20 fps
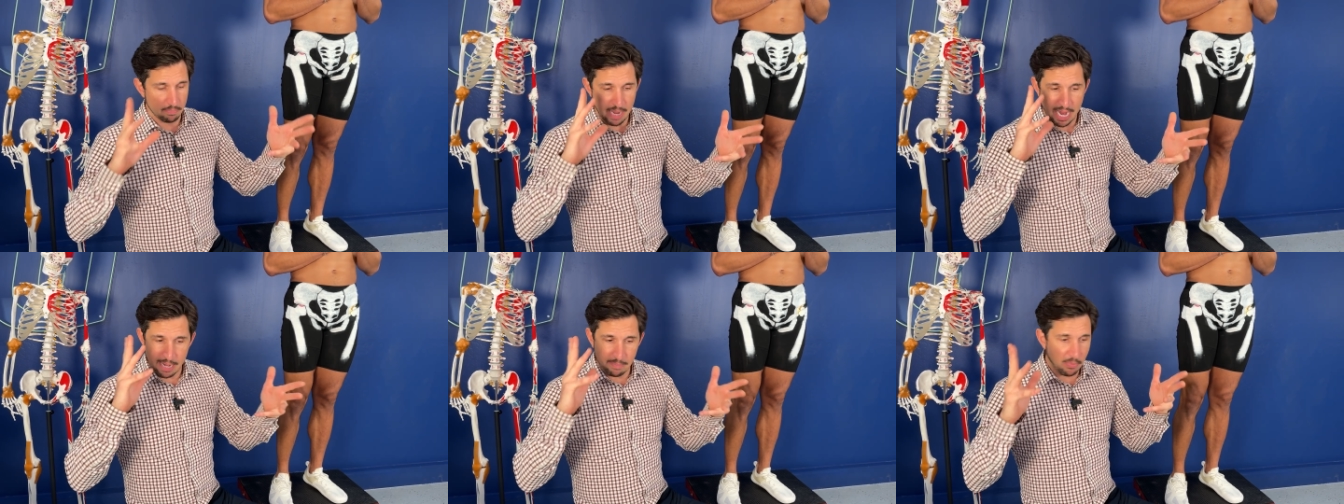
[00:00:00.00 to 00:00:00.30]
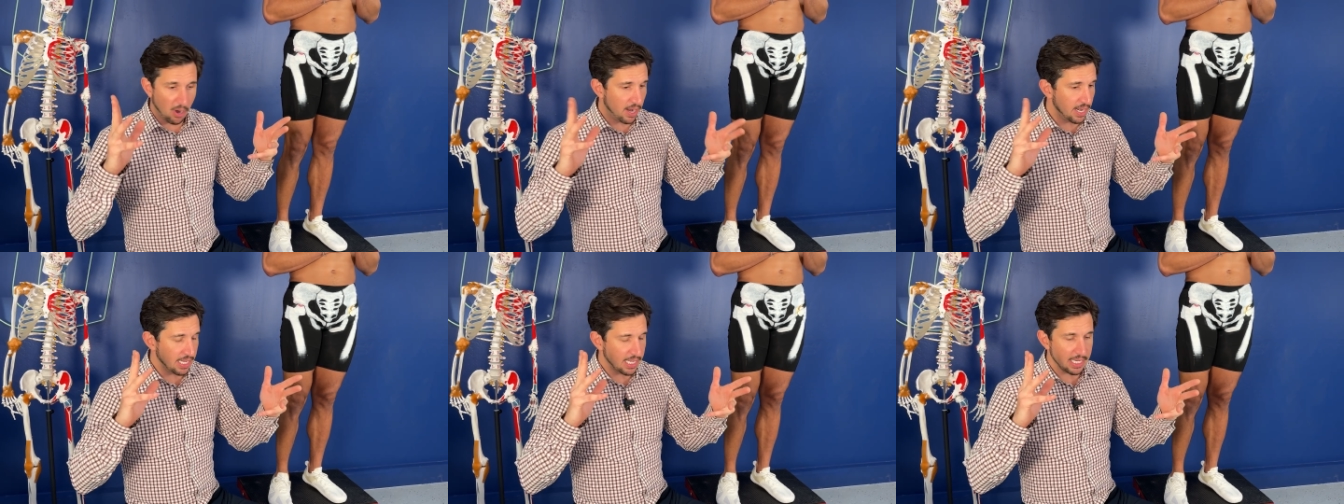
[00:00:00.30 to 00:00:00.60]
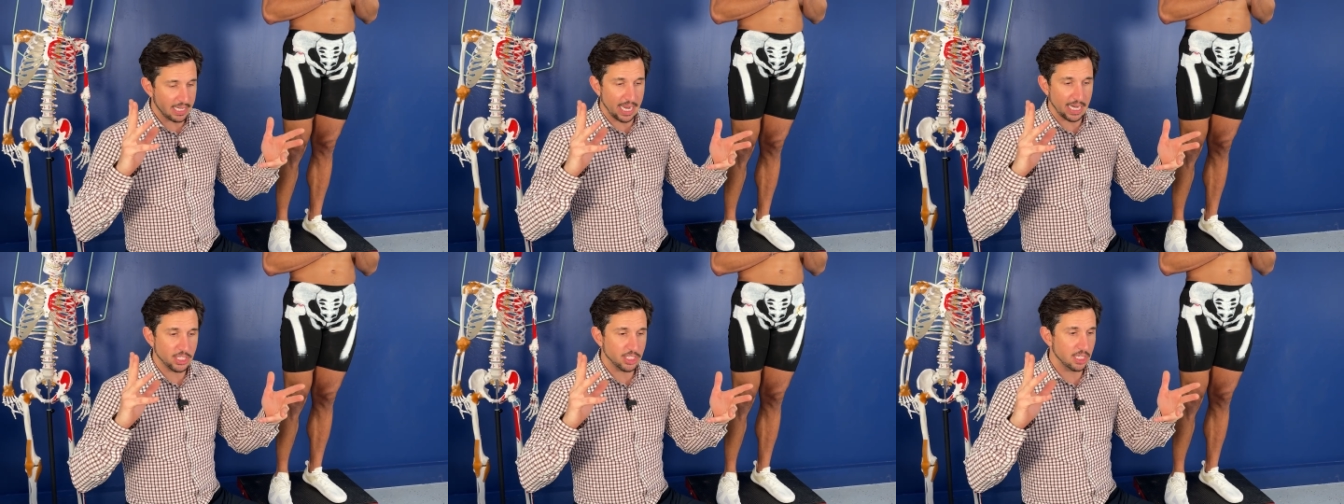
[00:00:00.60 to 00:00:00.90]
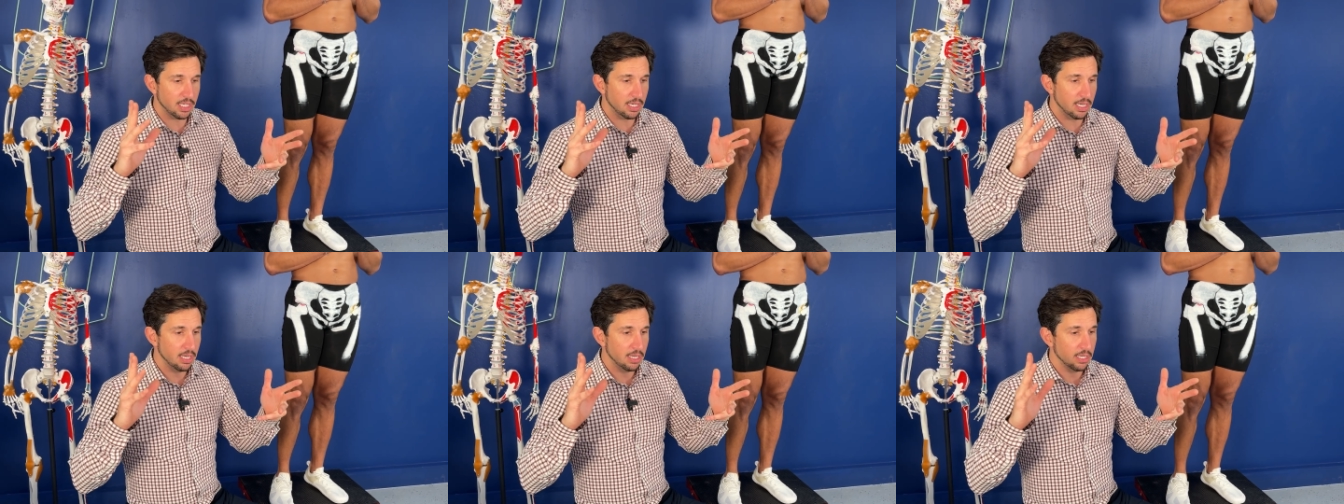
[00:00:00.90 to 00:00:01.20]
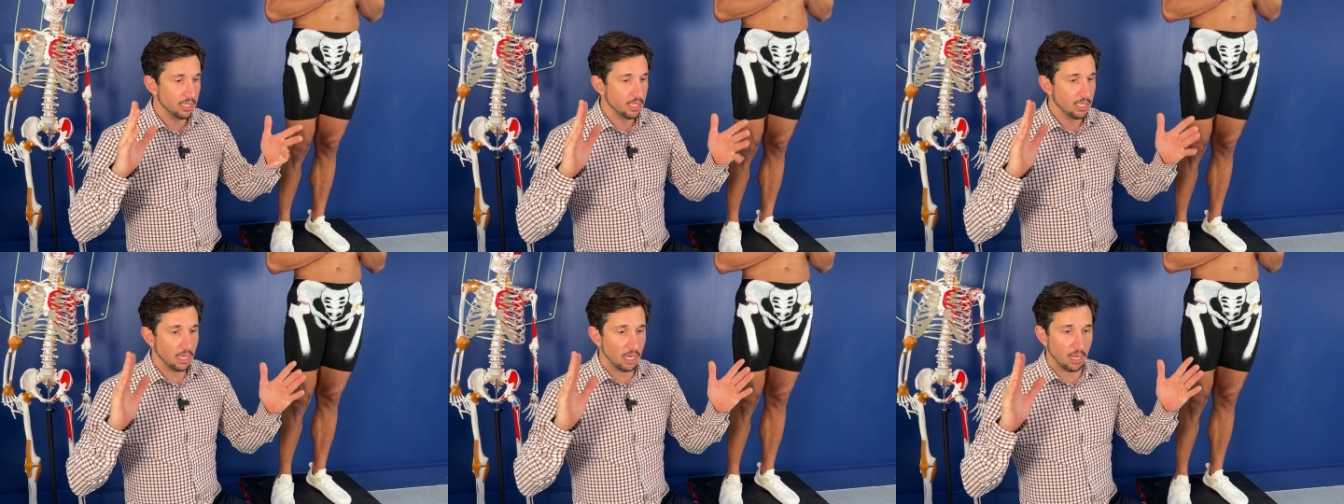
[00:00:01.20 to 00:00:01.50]
Mind-body connection,
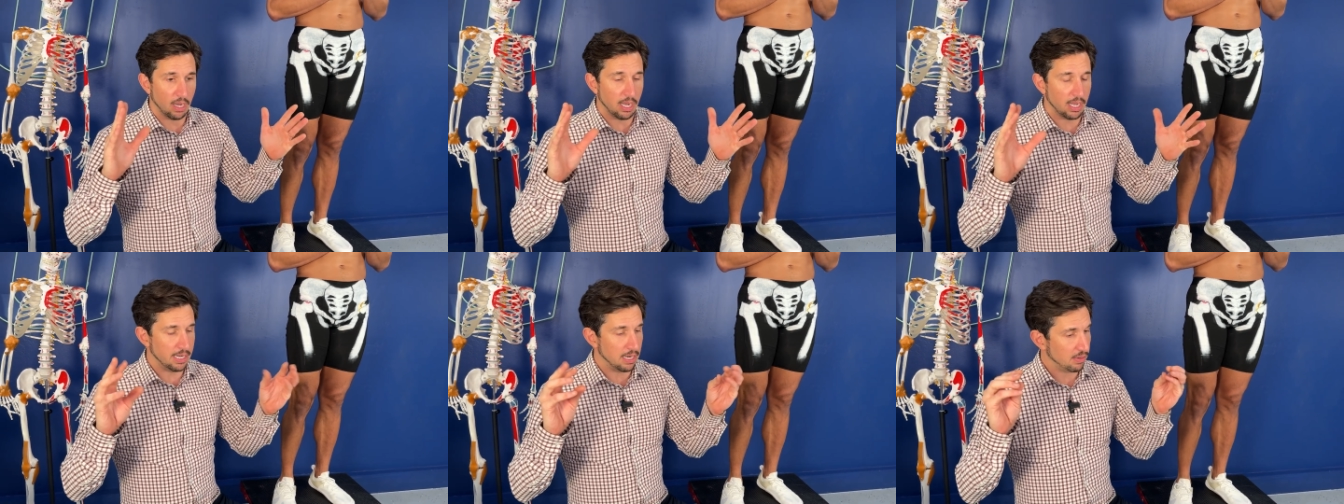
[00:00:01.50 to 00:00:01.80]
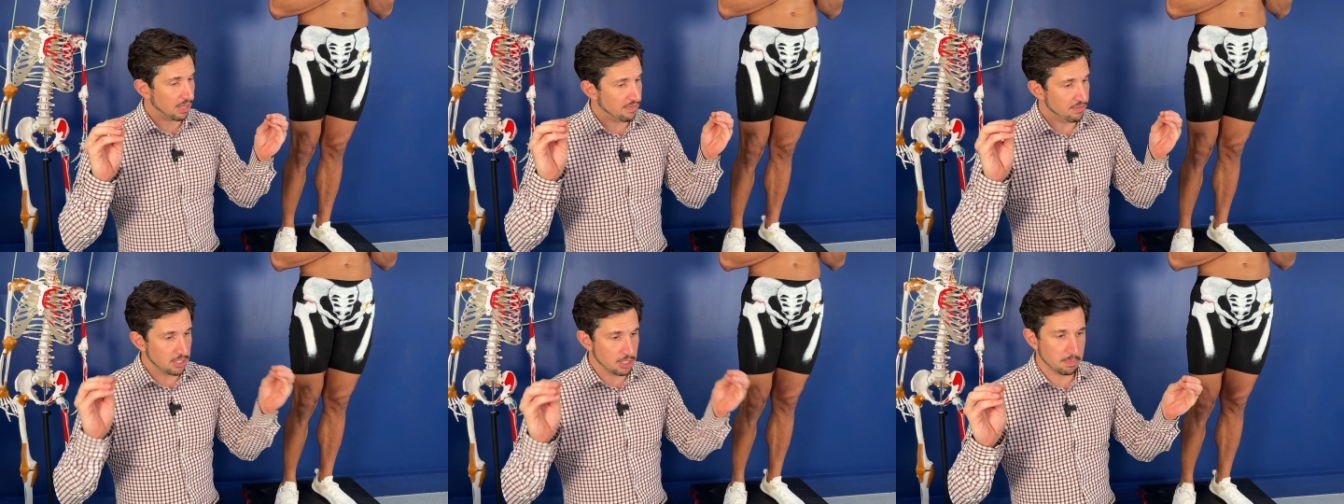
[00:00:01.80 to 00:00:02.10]
uh, and I'll give you